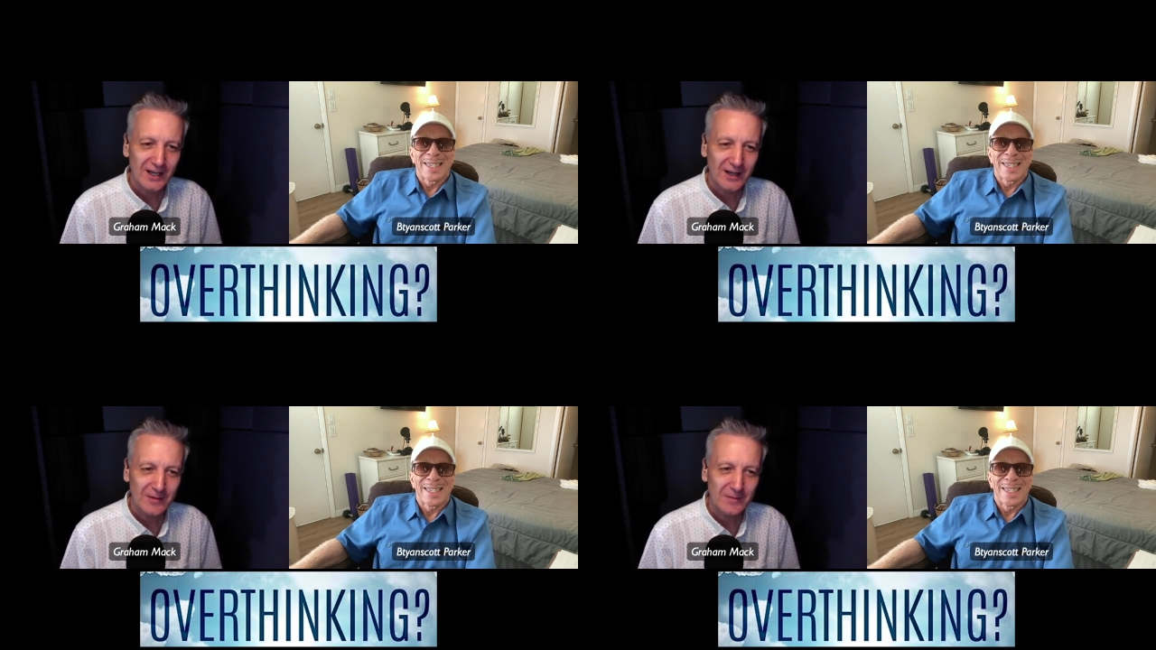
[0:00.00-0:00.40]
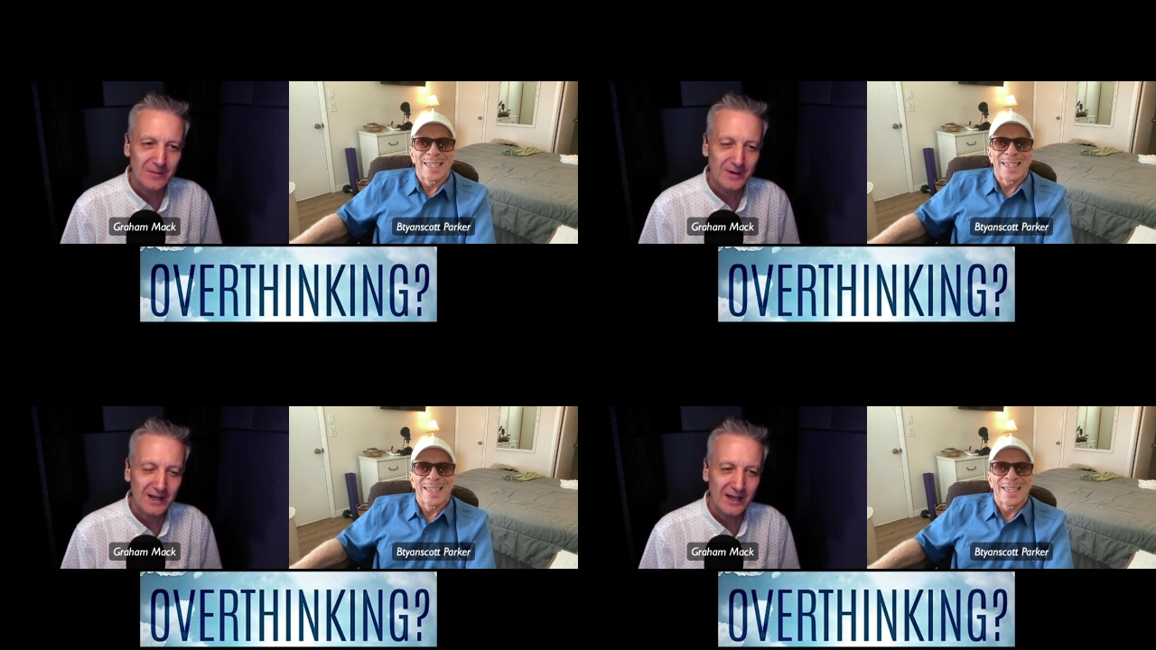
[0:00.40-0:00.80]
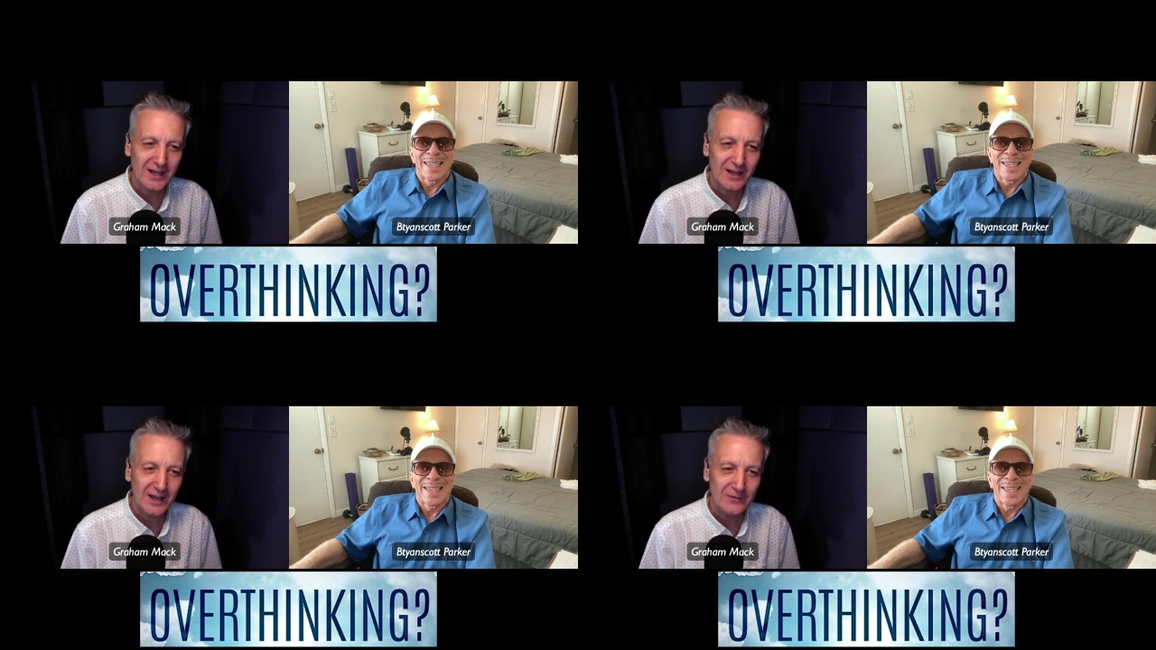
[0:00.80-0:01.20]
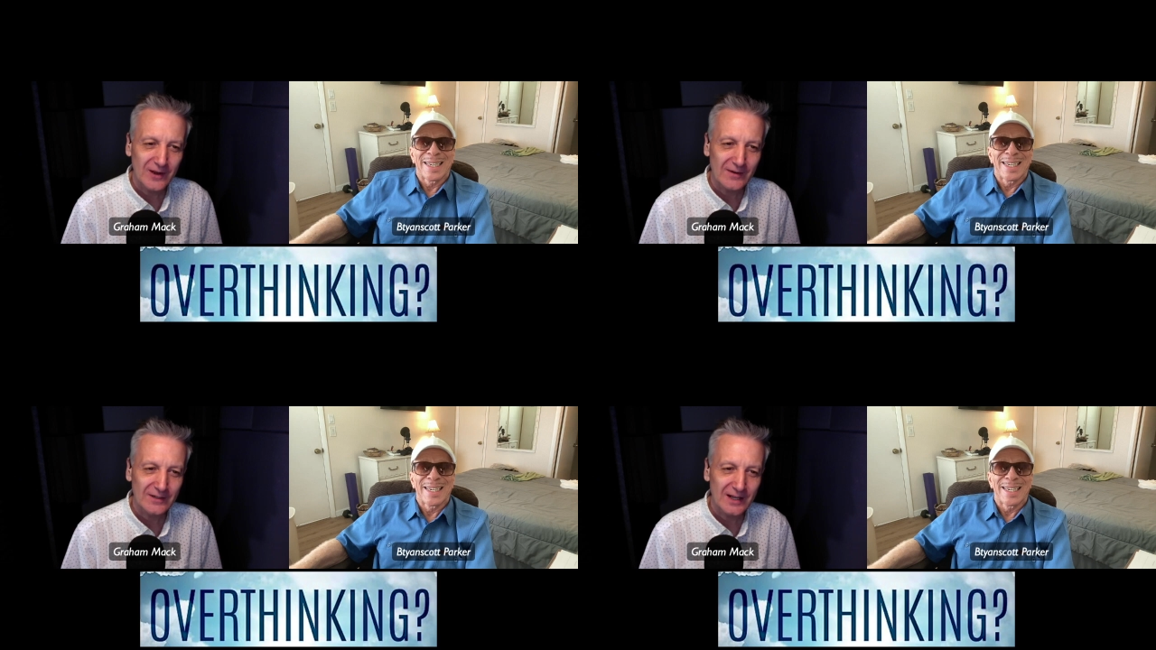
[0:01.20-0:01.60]
Speaker 1: I
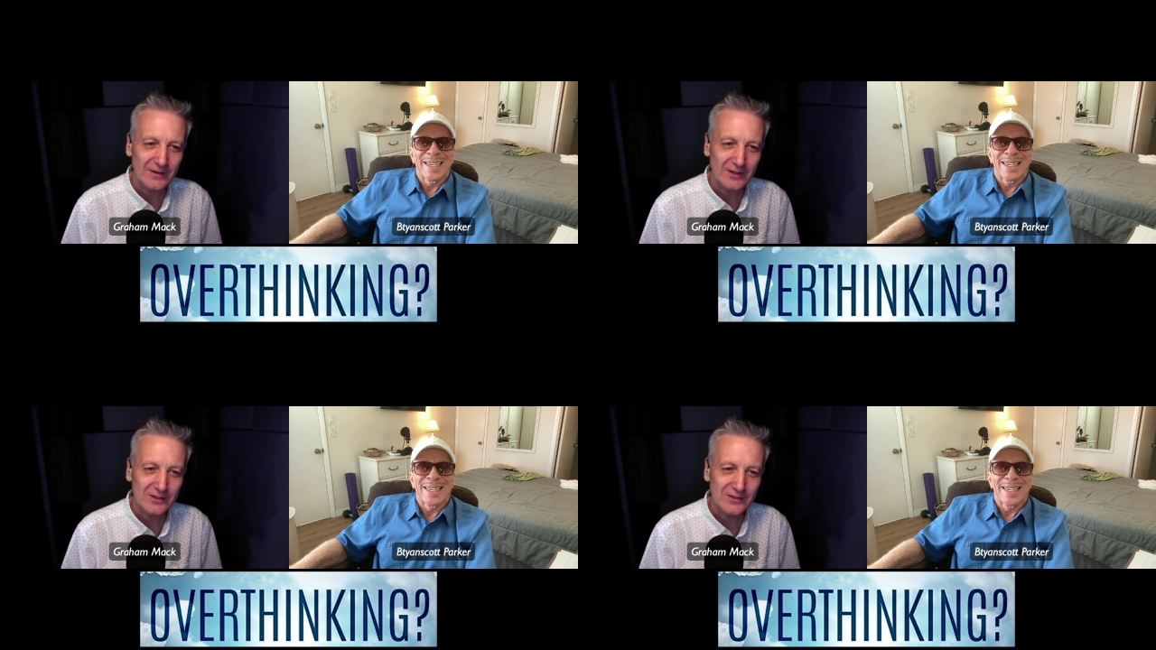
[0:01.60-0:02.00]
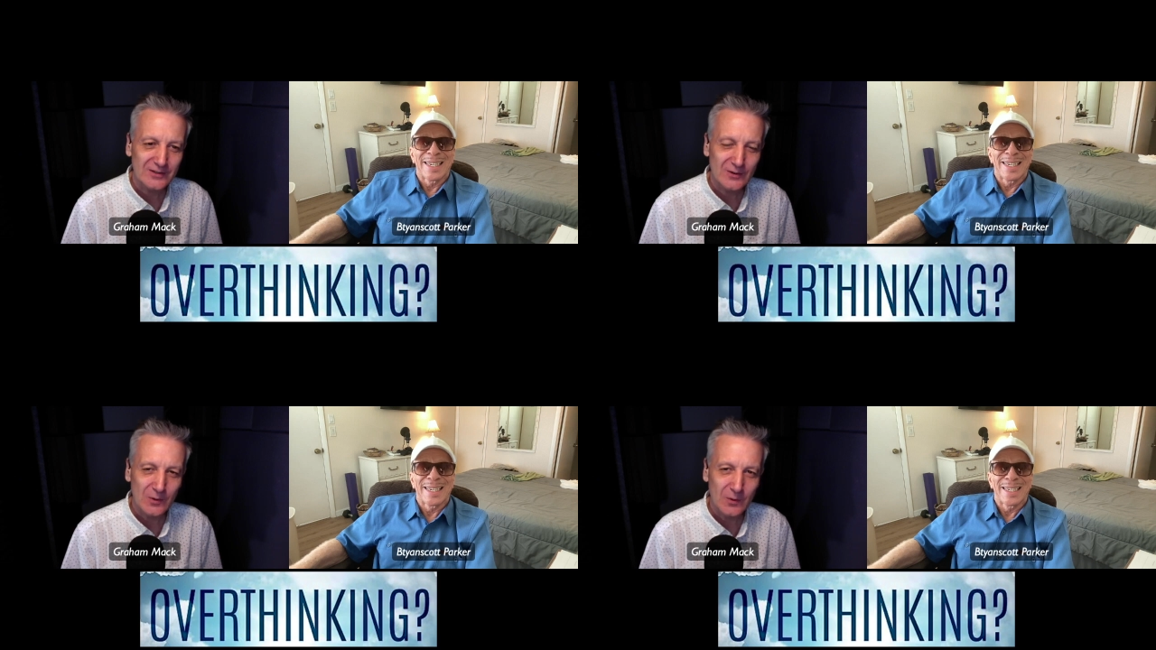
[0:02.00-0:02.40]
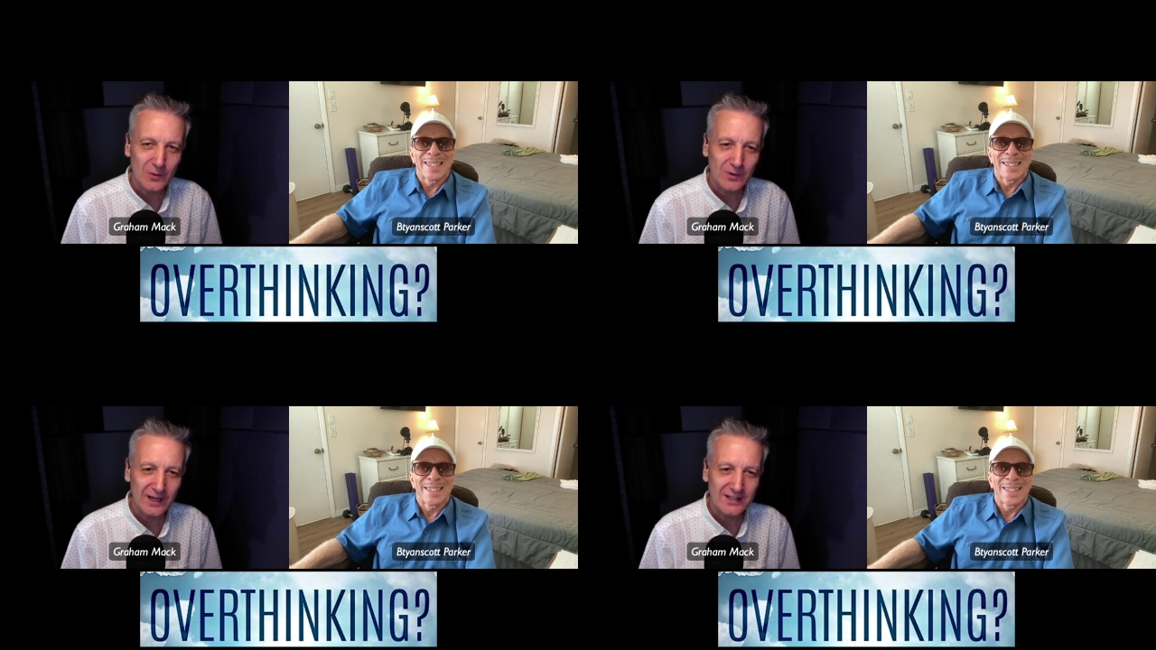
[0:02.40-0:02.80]
found out that at school,